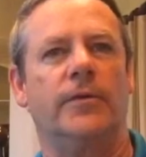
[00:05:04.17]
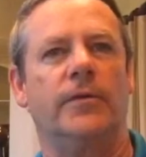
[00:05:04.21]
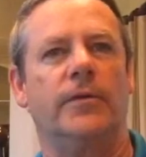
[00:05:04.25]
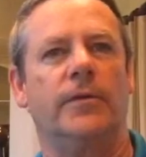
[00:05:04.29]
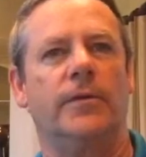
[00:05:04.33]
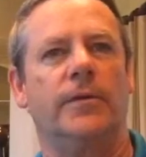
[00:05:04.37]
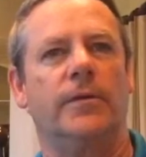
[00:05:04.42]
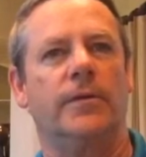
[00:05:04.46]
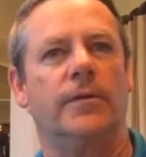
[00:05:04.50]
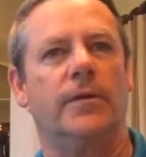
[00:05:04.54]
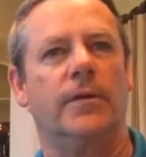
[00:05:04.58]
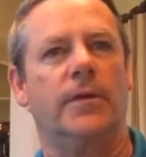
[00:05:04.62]

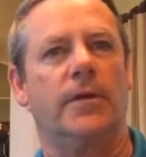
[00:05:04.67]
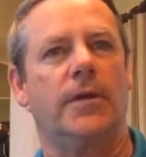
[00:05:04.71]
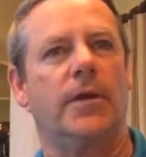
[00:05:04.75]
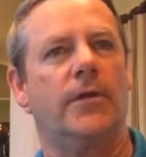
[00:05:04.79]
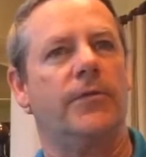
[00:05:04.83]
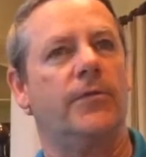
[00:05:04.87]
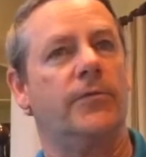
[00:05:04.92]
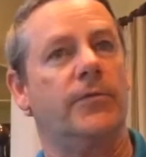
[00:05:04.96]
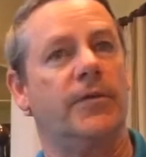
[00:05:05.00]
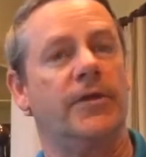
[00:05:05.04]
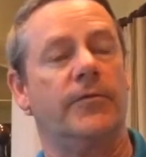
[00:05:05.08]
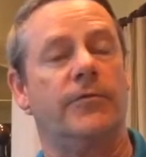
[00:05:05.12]
in
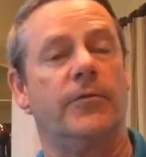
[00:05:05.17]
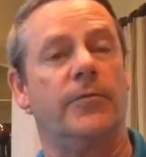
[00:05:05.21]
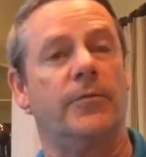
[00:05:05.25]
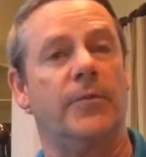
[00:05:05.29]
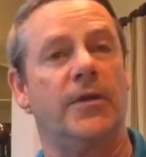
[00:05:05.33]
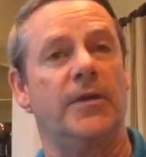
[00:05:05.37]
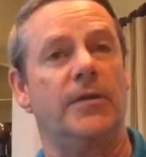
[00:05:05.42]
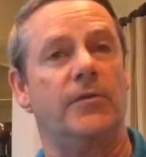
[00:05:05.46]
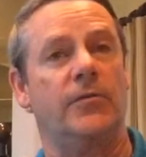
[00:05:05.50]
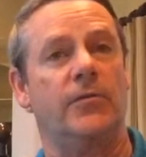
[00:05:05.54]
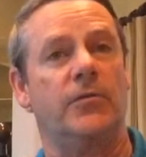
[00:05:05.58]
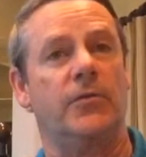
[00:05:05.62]
other different
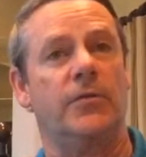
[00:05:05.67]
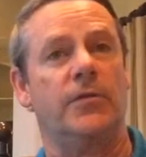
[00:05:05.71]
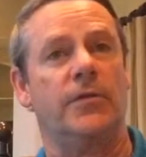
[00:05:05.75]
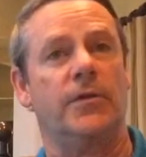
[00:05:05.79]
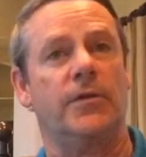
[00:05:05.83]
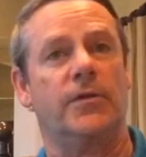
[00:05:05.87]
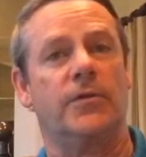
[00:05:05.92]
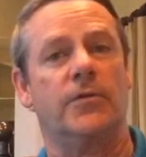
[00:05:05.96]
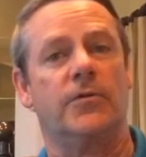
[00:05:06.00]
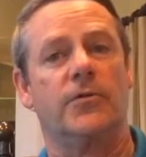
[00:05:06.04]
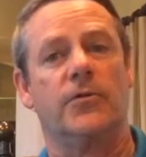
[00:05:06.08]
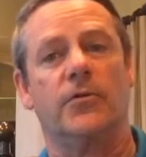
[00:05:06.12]
ministries
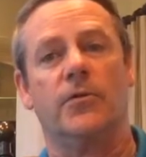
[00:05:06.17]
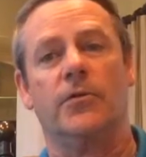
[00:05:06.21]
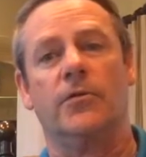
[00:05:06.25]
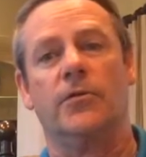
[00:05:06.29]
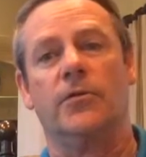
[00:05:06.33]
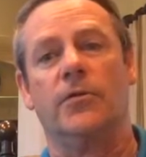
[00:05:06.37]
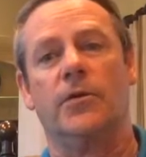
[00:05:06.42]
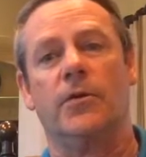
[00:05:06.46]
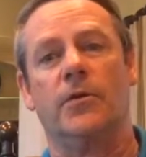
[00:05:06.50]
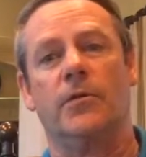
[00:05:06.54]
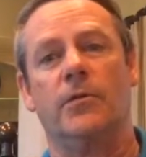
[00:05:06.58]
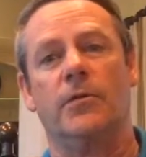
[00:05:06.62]
at their church.
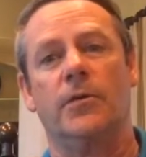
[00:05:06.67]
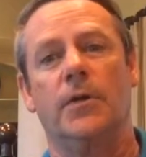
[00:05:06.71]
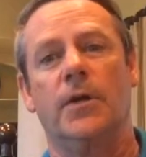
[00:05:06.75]
So